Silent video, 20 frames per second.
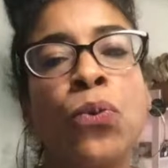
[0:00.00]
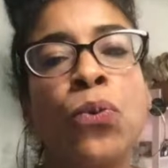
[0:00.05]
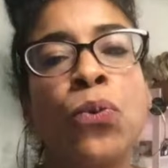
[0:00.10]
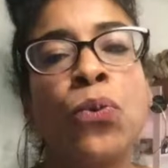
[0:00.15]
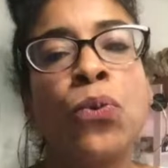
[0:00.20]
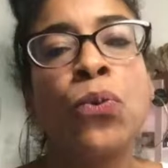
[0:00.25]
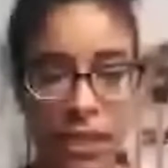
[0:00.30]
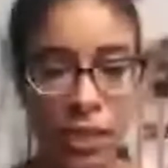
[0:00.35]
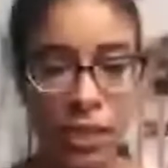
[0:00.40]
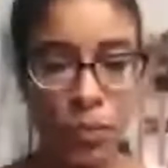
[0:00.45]

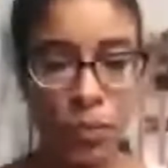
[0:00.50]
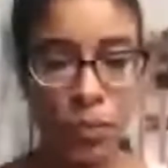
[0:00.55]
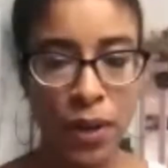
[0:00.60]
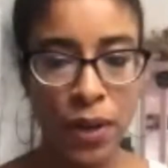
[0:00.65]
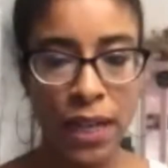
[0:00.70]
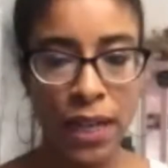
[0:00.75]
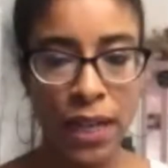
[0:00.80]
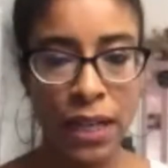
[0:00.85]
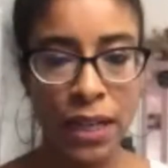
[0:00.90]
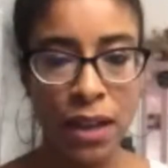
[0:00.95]

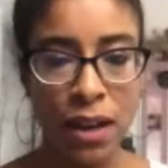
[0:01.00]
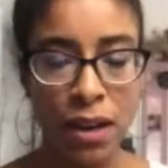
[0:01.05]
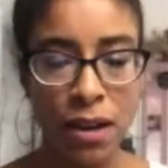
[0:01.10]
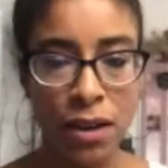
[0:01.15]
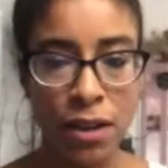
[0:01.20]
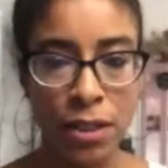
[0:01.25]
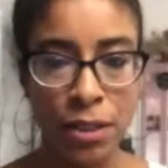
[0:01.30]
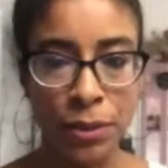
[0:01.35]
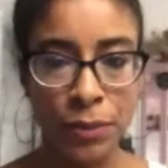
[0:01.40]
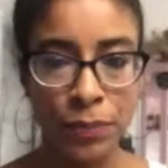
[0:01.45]
spraying
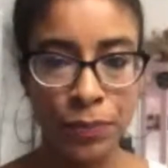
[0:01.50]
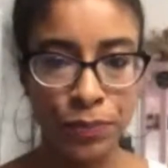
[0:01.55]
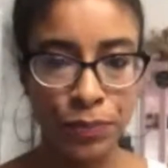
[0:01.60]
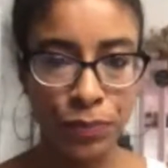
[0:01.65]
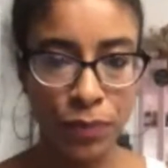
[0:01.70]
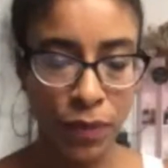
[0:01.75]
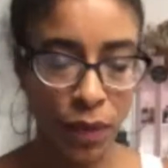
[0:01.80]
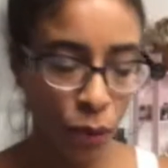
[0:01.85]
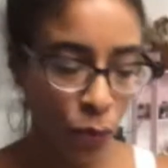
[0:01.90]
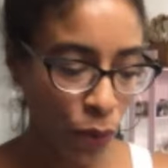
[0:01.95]

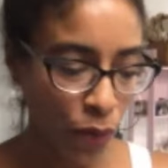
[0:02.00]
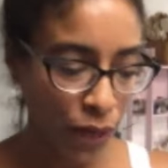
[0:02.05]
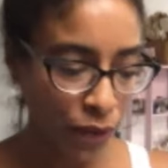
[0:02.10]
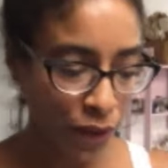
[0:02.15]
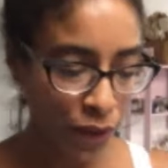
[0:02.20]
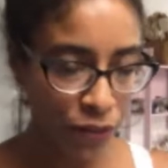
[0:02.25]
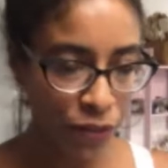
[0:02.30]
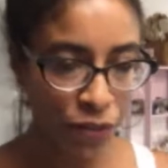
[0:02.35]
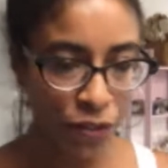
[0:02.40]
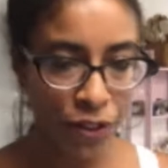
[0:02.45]

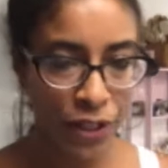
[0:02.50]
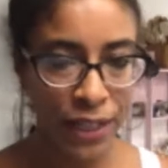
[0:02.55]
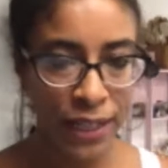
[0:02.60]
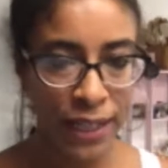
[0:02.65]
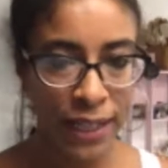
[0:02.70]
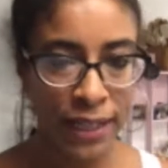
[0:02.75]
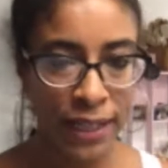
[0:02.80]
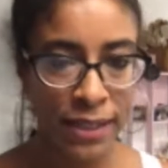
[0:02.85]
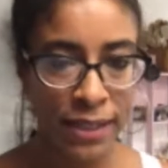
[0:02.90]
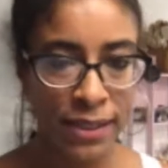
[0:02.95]
wherever it
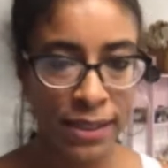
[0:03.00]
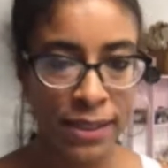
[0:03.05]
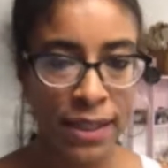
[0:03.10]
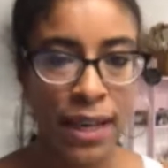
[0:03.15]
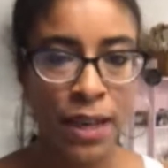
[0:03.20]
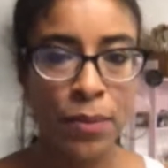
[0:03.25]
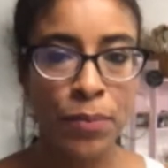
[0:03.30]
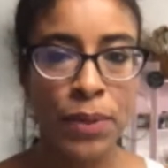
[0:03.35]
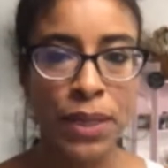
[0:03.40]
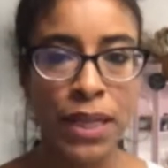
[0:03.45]
is,
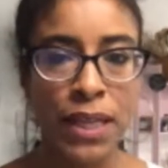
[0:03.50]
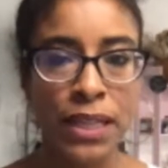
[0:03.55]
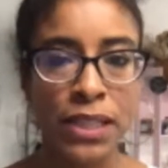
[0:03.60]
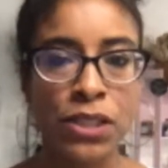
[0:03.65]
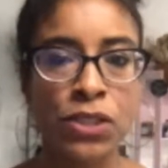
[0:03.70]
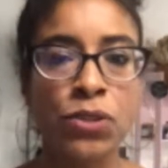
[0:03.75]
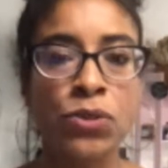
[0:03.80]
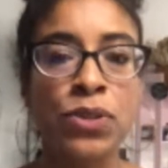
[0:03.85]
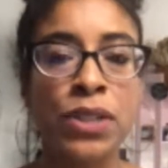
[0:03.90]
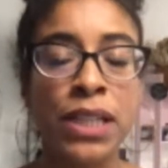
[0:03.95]
because
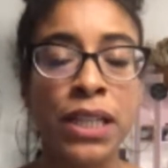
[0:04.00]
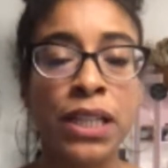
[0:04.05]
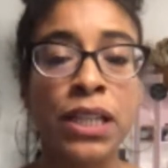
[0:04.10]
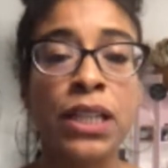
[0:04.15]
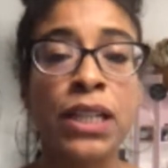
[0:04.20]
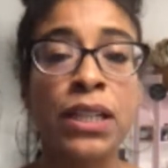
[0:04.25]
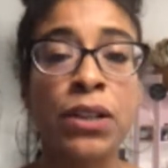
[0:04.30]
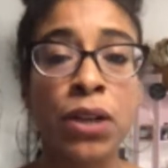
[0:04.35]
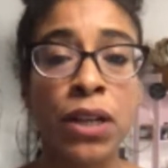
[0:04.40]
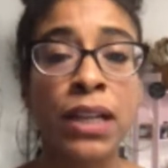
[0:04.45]
you
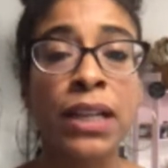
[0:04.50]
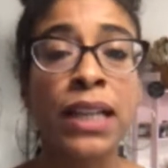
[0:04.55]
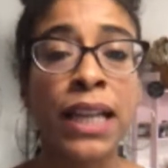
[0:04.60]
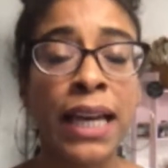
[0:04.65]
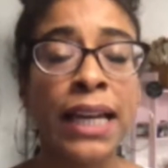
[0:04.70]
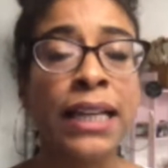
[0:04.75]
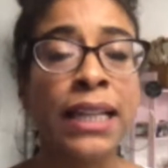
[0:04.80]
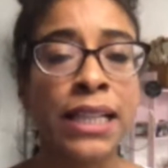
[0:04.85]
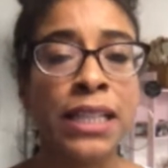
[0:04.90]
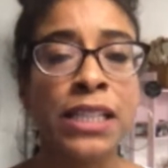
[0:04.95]
need the
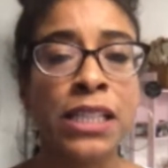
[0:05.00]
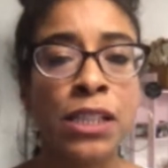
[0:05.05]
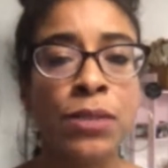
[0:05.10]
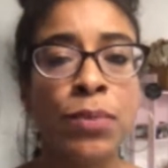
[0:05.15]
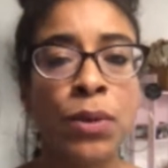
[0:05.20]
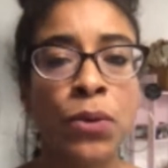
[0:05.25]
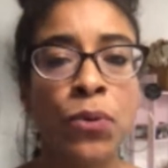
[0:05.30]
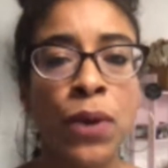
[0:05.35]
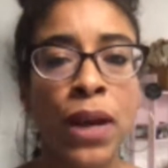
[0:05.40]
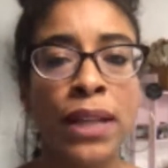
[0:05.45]
clay needs to
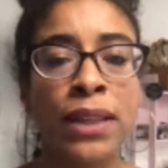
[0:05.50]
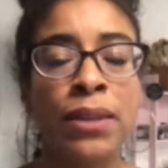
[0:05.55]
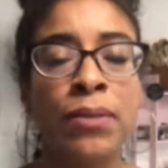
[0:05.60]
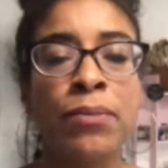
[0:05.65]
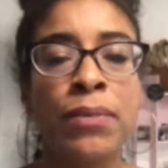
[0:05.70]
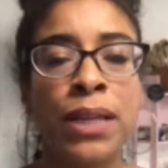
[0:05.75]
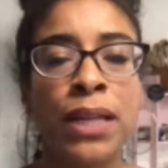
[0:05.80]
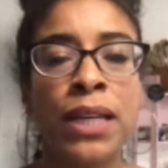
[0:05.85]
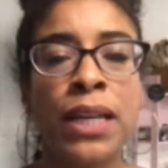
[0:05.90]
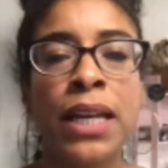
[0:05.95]
be wet. The
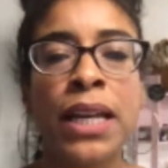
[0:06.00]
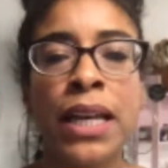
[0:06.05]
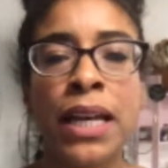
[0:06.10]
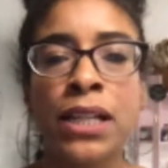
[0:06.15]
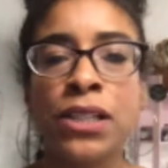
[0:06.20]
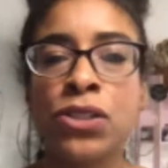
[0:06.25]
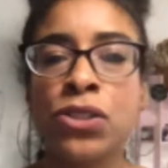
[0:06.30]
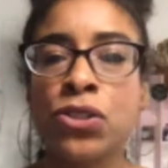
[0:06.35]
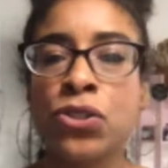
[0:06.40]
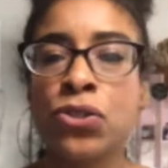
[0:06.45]
minute it
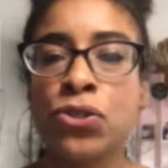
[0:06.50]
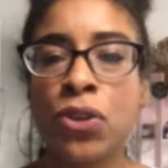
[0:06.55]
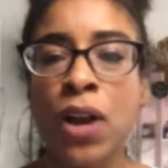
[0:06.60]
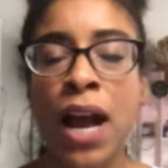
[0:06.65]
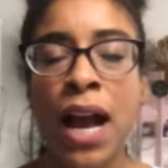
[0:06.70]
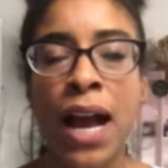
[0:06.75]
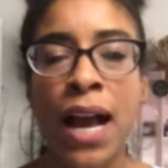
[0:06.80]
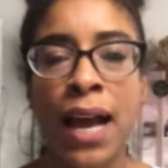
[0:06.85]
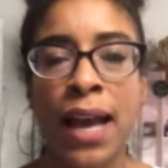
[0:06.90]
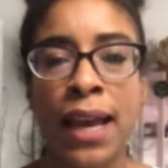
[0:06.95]
gets
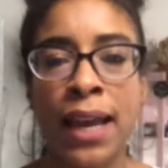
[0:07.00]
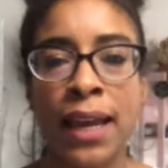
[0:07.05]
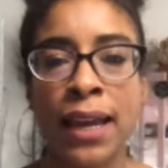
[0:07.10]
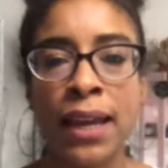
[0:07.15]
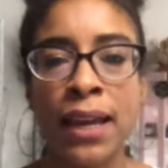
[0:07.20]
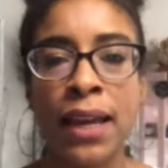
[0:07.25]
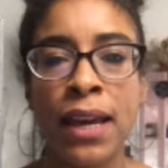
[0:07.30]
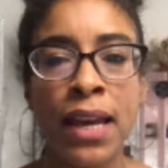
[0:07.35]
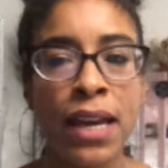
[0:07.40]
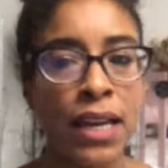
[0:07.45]
dry,
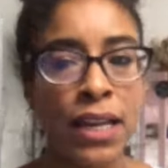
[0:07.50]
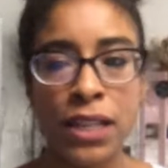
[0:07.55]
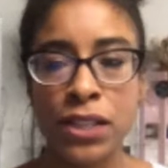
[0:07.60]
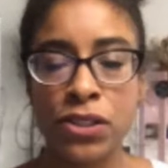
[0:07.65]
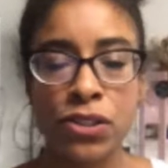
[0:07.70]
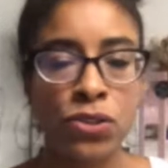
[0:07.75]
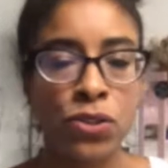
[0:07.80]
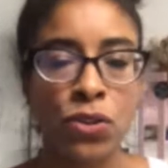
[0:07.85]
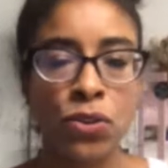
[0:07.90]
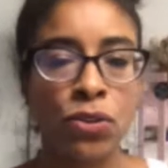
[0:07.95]
it's
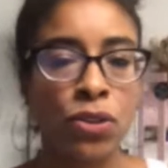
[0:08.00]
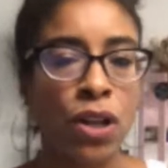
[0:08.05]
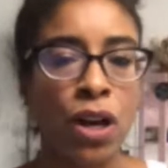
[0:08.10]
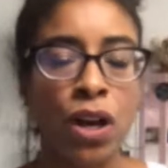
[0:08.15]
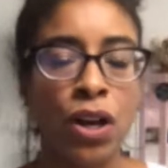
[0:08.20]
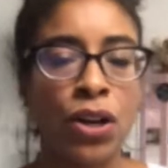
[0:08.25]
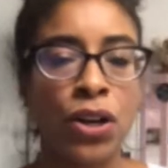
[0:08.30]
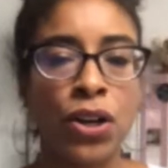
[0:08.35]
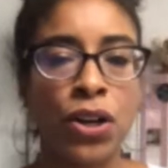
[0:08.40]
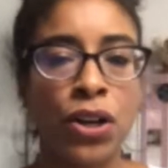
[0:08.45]
no
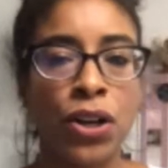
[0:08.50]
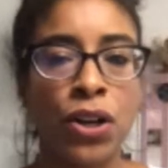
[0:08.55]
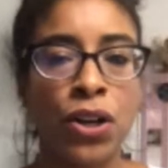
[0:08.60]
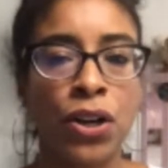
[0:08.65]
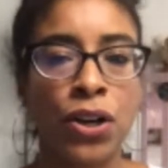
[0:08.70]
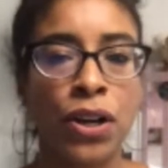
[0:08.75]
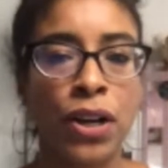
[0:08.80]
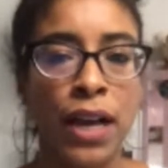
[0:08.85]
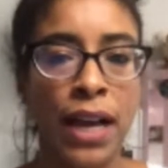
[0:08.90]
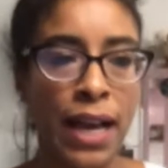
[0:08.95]

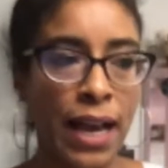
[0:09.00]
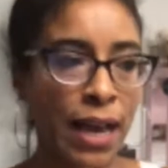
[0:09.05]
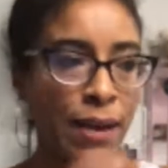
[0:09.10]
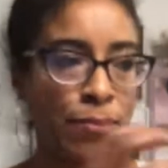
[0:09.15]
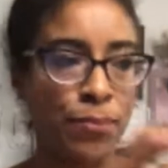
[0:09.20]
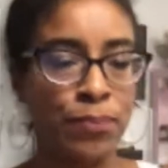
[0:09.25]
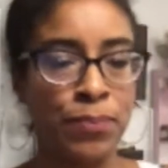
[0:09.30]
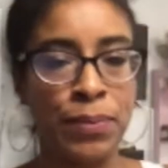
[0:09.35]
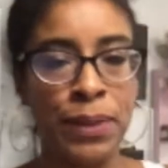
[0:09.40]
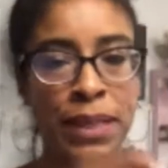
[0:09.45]
longer
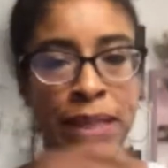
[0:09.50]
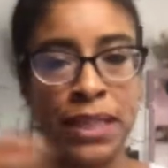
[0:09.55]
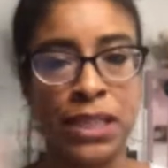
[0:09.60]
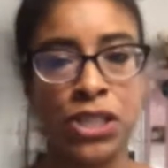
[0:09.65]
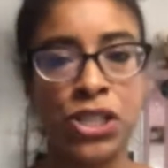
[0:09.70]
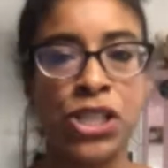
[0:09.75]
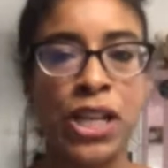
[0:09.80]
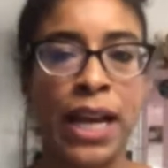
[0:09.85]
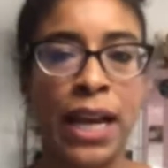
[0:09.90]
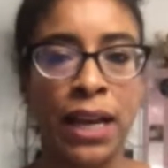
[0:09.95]
being a
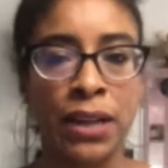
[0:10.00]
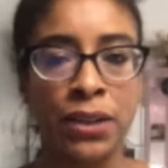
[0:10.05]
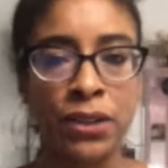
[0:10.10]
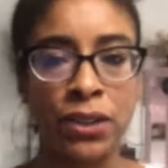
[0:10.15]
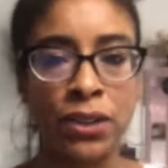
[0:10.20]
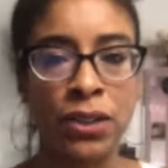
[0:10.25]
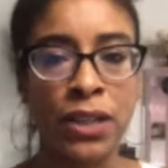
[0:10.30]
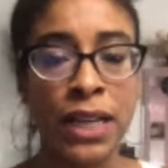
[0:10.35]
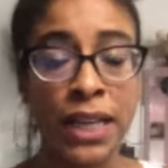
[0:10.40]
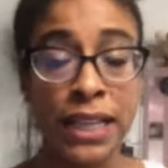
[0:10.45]
channel.
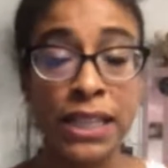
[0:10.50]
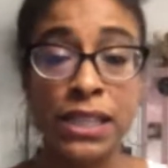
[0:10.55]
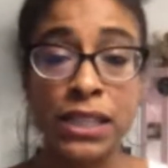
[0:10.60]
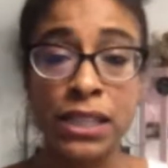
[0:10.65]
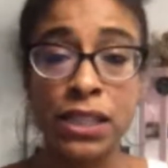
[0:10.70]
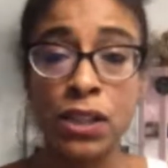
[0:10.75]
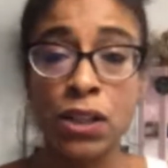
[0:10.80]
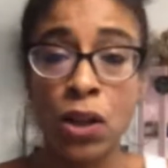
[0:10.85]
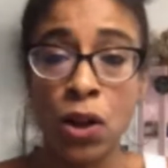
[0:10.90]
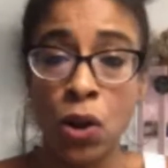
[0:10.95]
It's
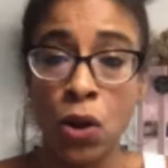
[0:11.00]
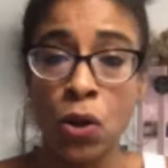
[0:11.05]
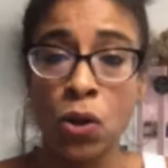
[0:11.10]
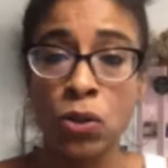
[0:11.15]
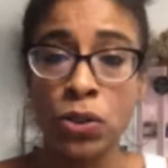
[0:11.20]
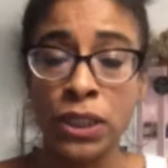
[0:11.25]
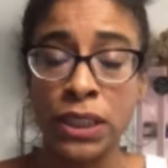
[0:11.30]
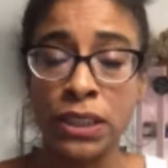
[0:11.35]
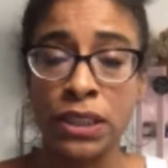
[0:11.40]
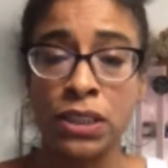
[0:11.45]
still
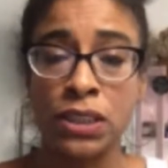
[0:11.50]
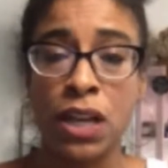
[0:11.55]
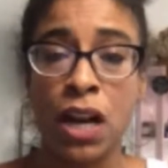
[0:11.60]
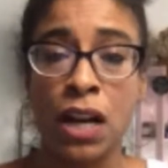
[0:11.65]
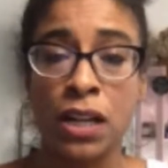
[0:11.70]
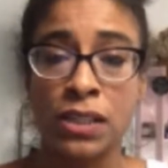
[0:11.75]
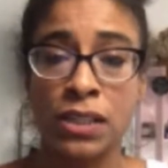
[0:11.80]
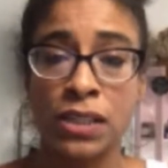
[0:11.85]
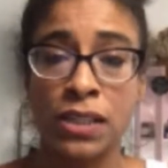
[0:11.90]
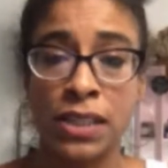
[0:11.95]
holding the
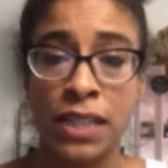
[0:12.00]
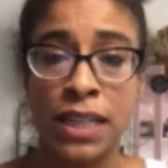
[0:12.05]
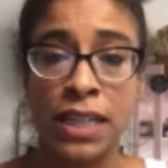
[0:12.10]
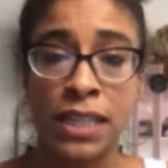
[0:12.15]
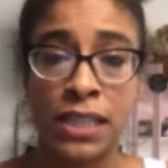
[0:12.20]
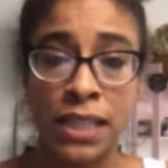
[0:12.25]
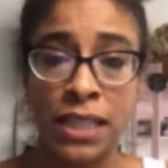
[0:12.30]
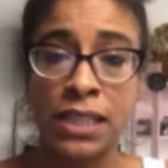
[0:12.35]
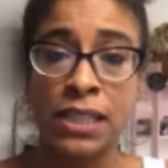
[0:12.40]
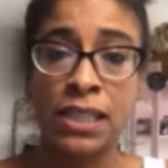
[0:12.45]
toxins that it did